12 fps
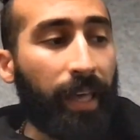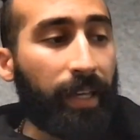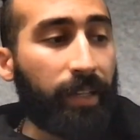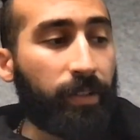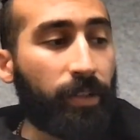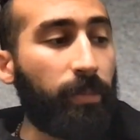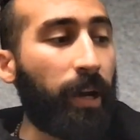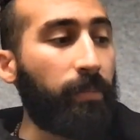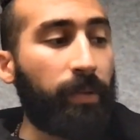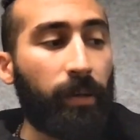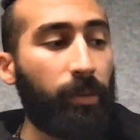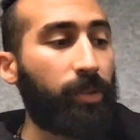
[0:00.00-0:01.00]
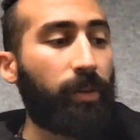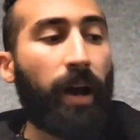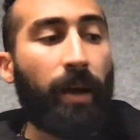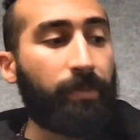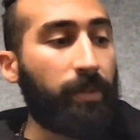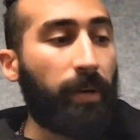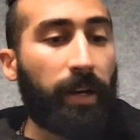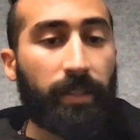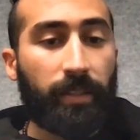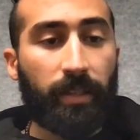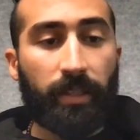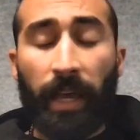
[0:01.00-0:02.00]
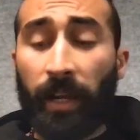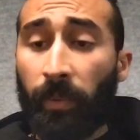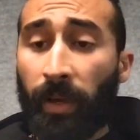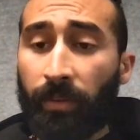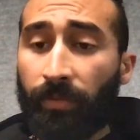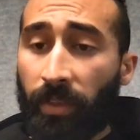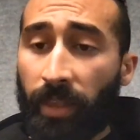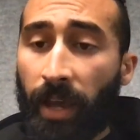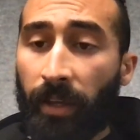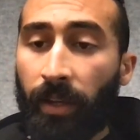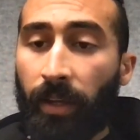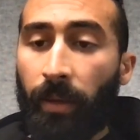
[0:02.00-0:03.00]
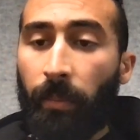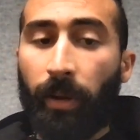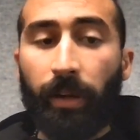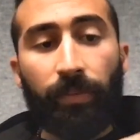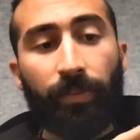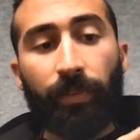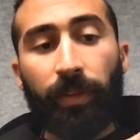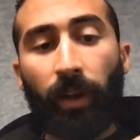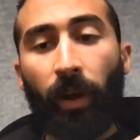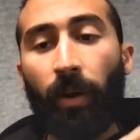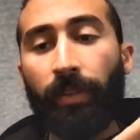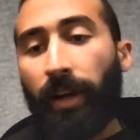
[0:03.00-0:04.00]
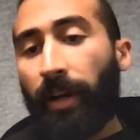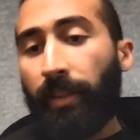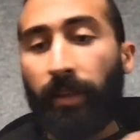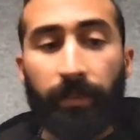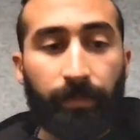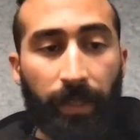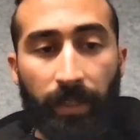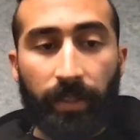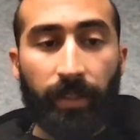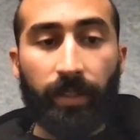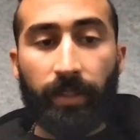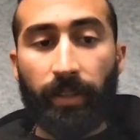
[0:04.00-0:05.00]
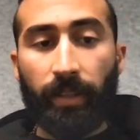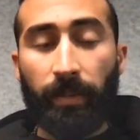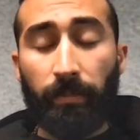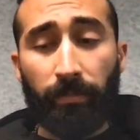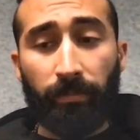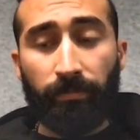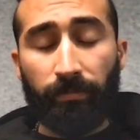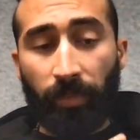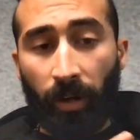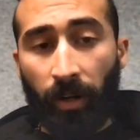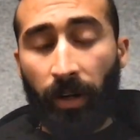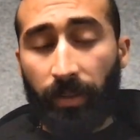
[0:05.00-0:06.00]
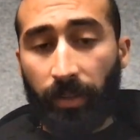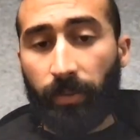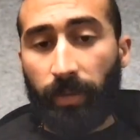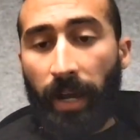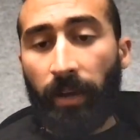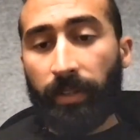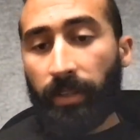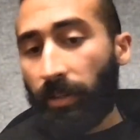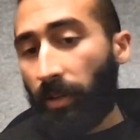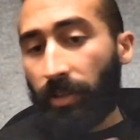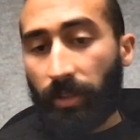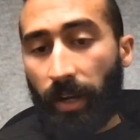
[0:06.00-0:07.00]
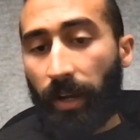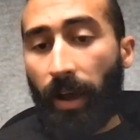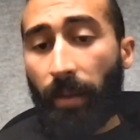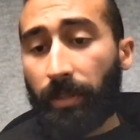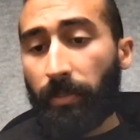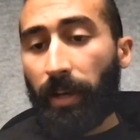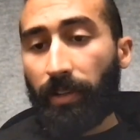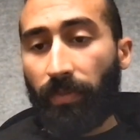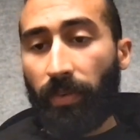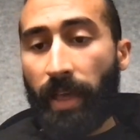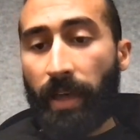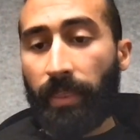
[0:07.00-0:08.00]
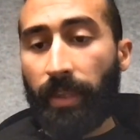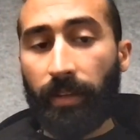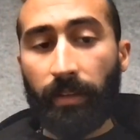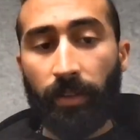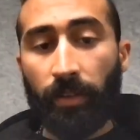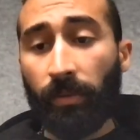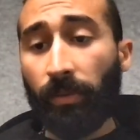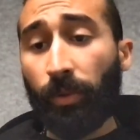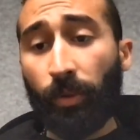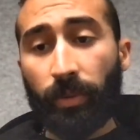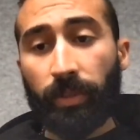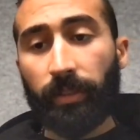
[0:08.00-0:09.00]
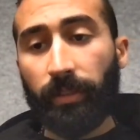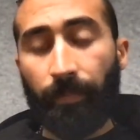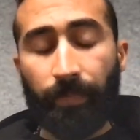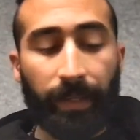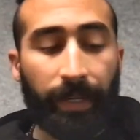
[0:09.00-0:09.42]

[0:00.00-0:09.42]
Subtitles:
and you might be able to optimize the satellite for that. But if all the other pieces that are on the ground is also not optimized for that, then you lose